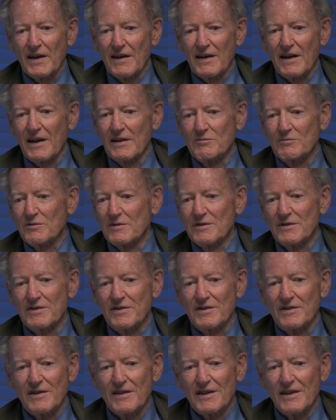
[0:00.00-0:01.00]
I
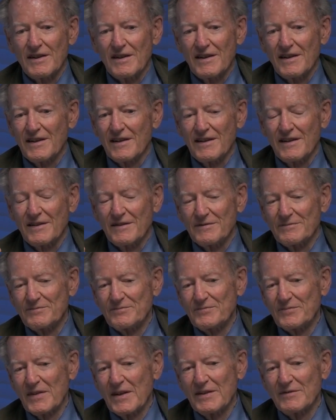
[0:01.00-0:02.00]
was
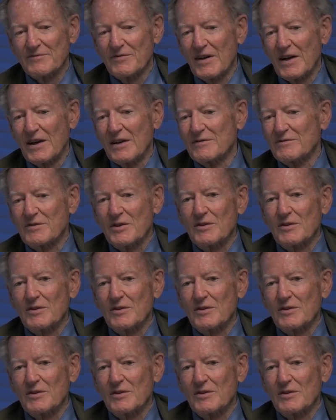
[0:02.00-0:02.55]
involved